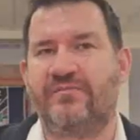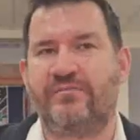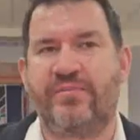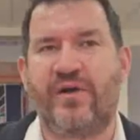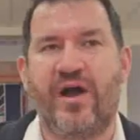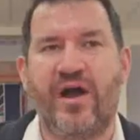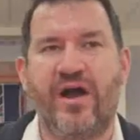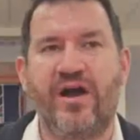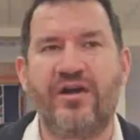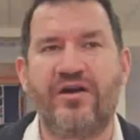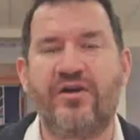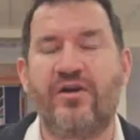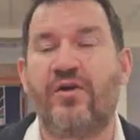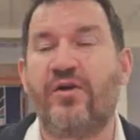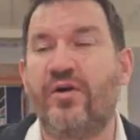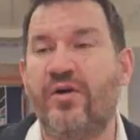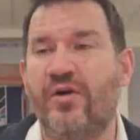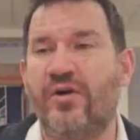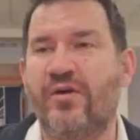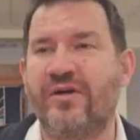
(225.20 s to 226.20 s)
bark,
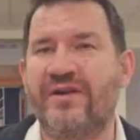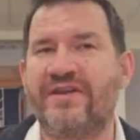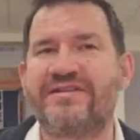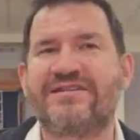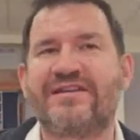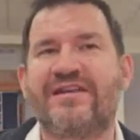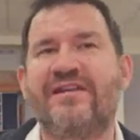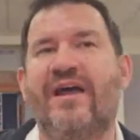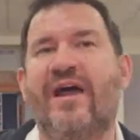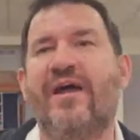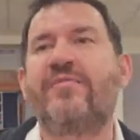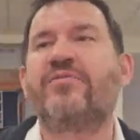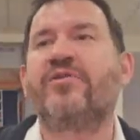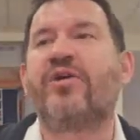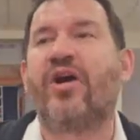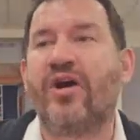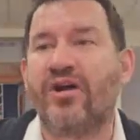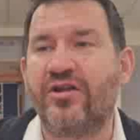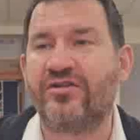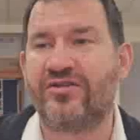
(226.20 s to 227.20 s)
or he's climbed
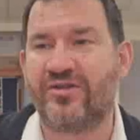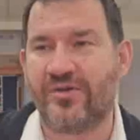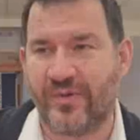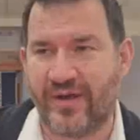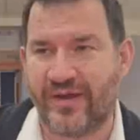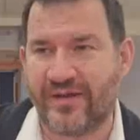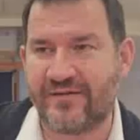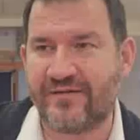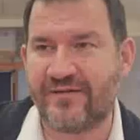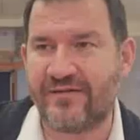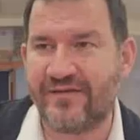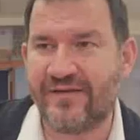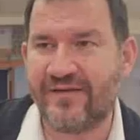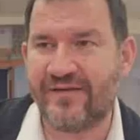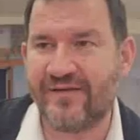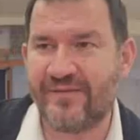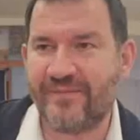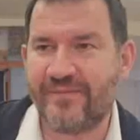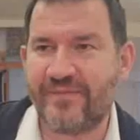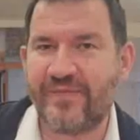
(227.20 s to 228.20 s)
onto it.
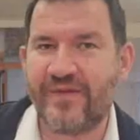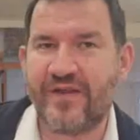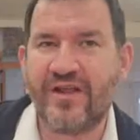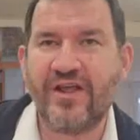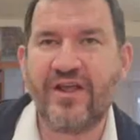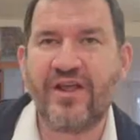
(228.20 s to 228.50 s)
Mm-hmm.